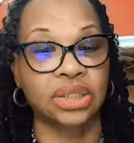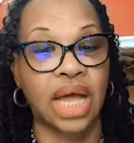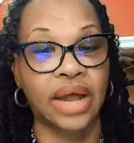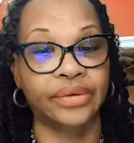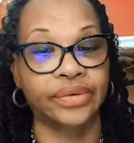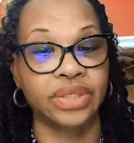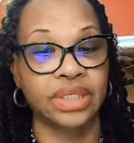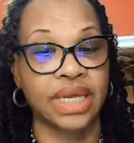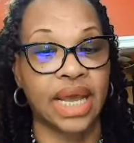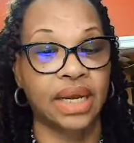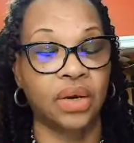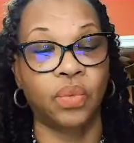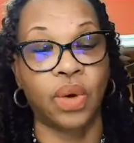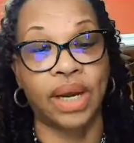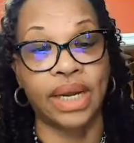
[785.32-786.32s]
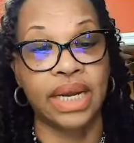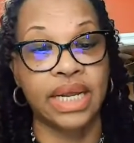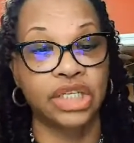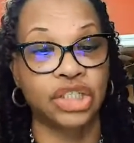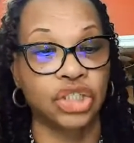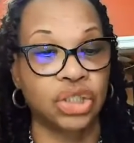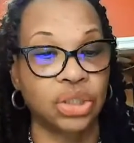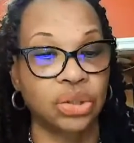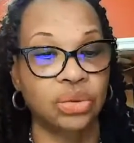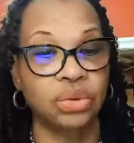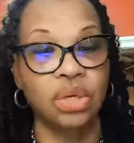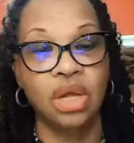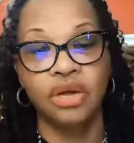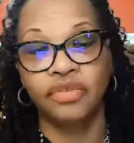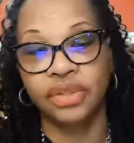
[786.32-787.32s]
just understanding what they need to
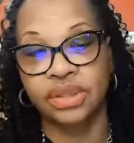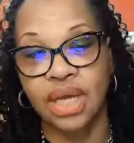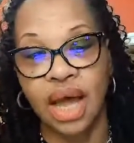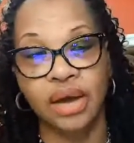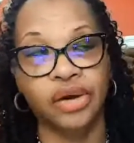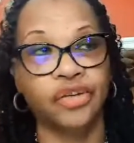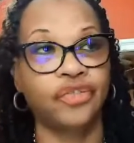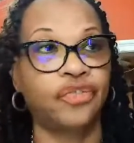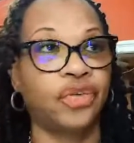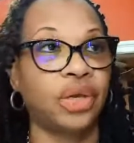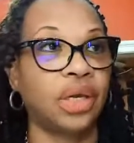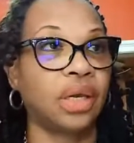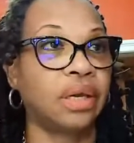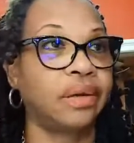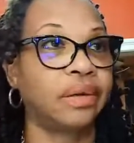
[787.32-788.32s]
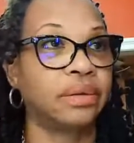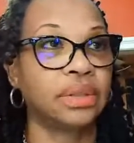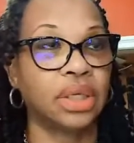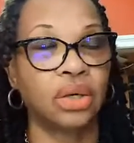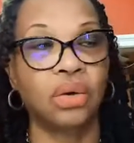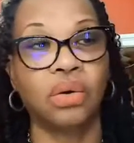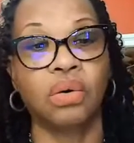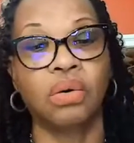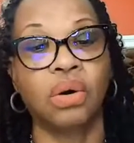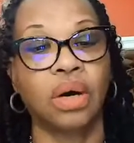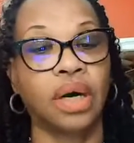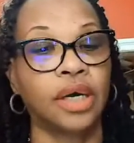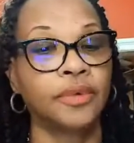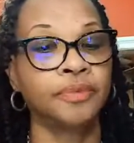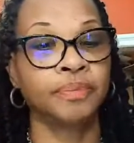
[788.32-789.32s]
do, photography,
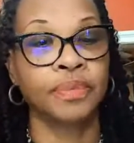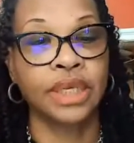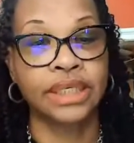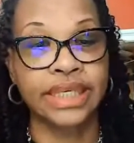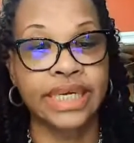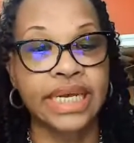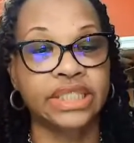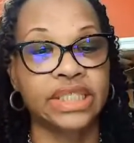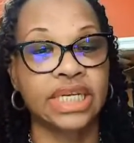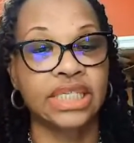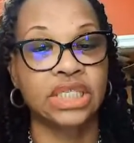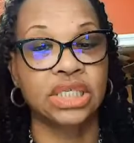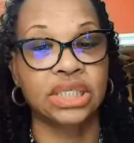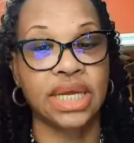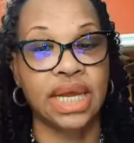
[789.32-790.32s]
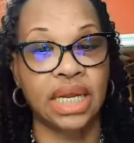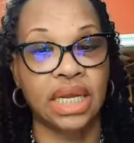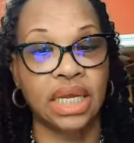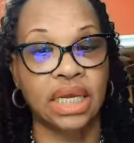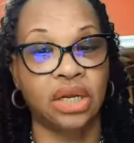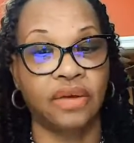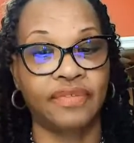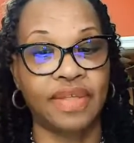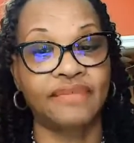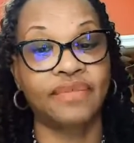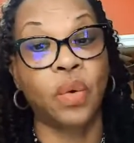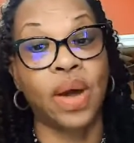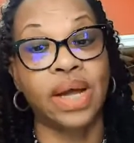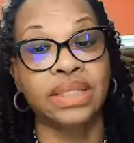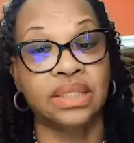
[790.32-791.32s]
decor, DJs, just any, if they
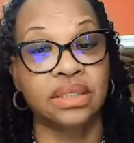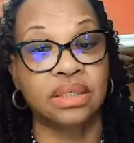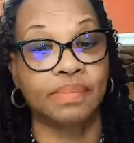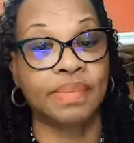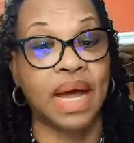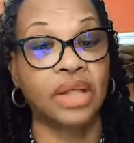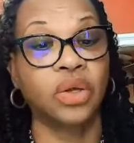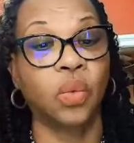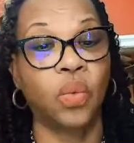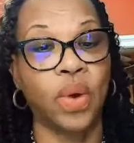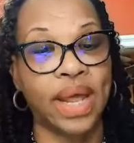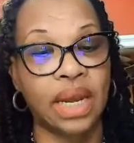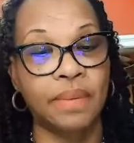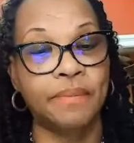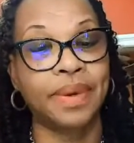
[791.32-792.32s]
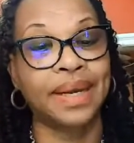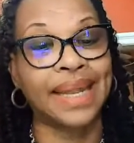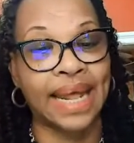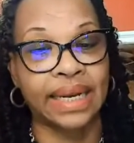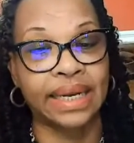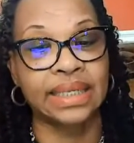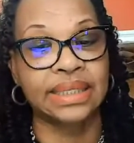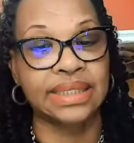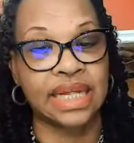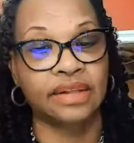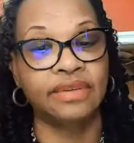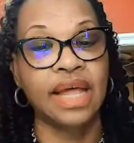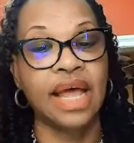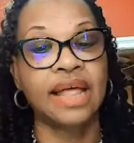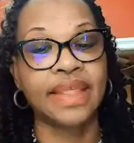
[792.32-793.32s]
have questions about the wedding planning
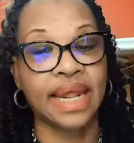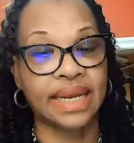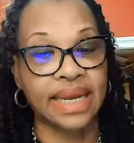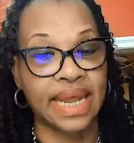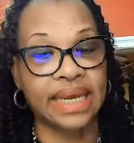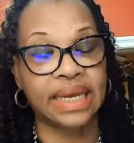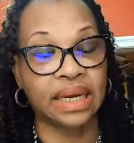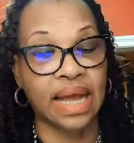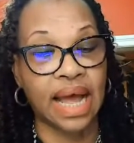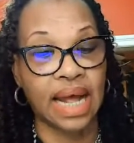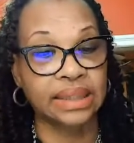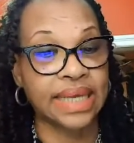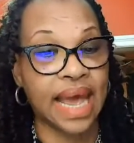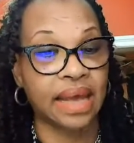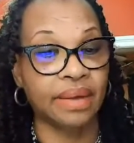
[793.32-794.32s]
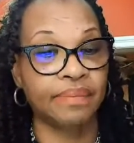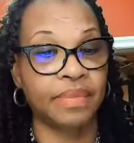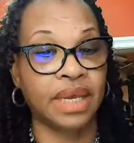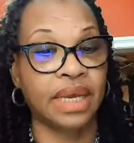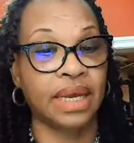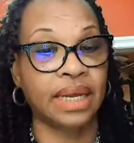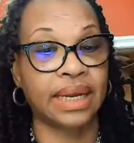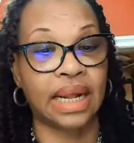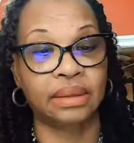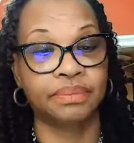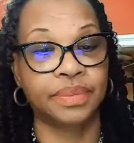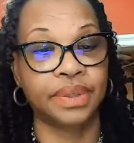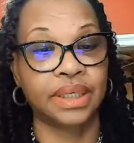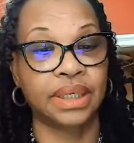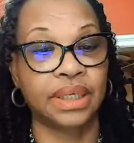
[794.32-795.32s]
itself, that they can contact me, and
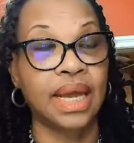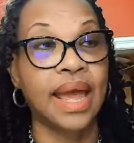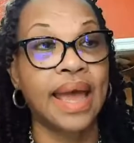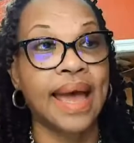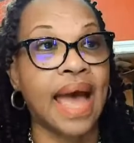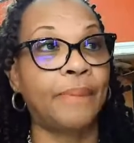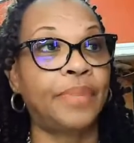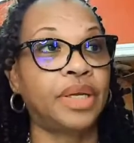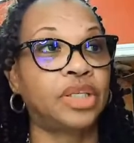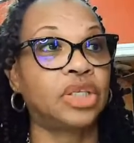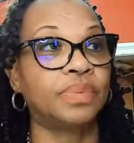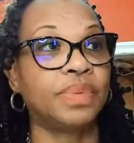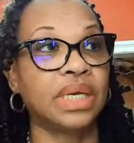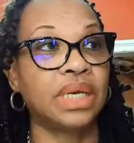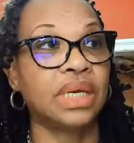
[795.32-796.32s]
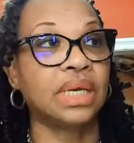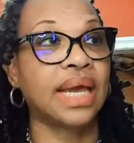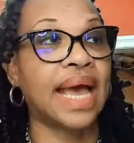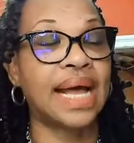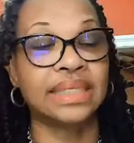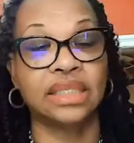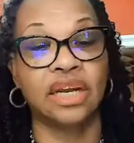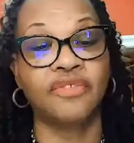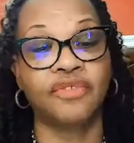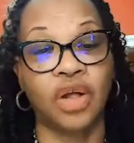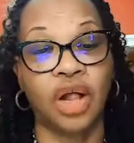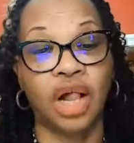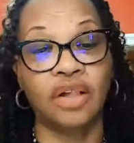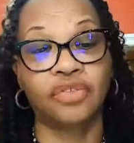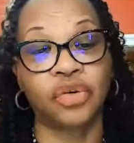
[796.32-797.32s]
I'll be happy to be as
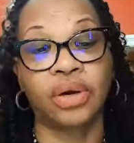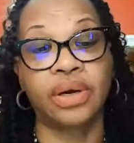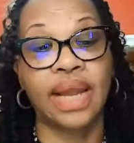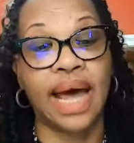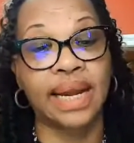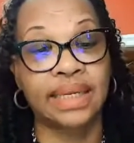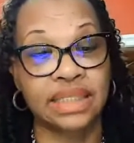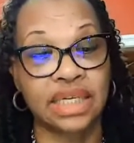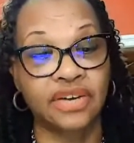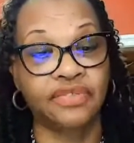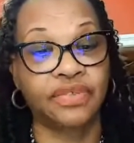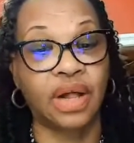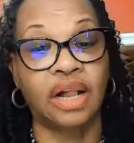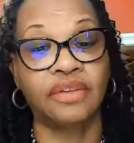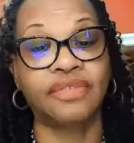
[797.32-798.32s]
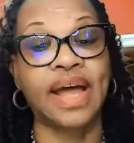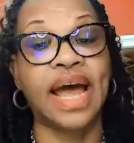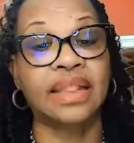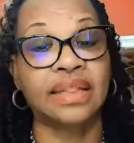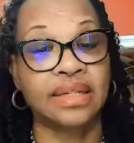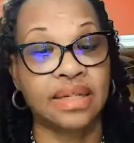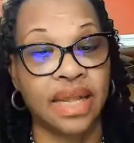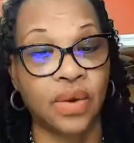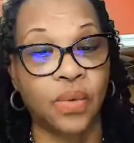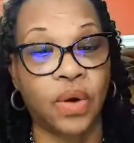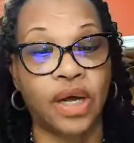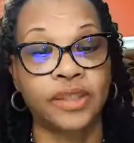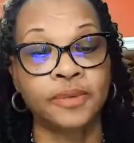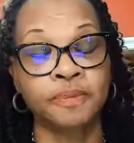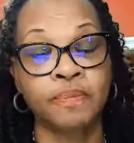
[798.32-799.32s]
involved or not as involved as they
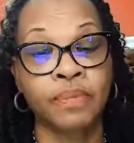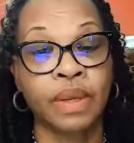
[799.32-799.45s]
want.